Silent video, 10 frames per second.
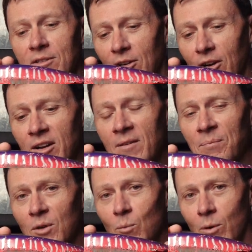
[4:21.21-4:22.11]
So
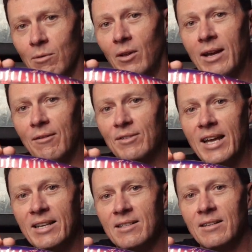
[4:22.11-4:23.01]
we really have
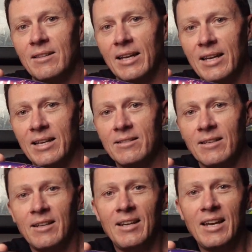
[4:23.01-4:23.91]
tested these
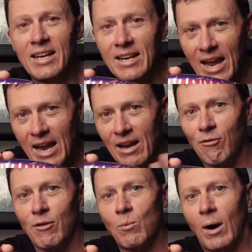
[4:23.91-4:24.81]
in
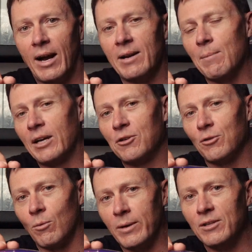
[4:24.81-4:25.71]
every way to make
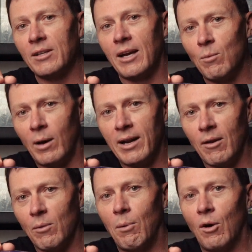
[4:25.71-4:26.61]
sure when you take one out
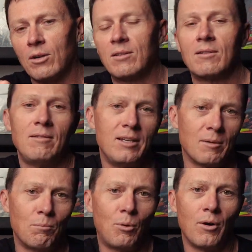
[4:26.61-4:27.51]
of the box, you
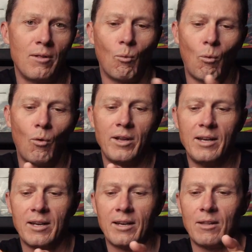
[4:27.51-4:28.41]
can put it in the water,
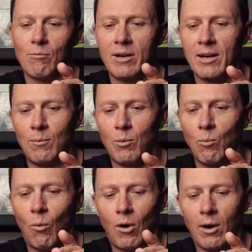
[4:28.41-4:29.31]
you can either rig it up with
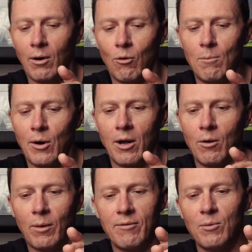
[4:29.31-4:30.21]
wire or mono,
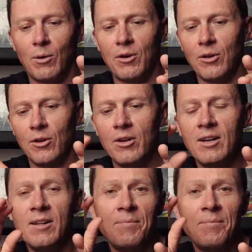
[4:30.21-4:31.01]
whatever you want to do,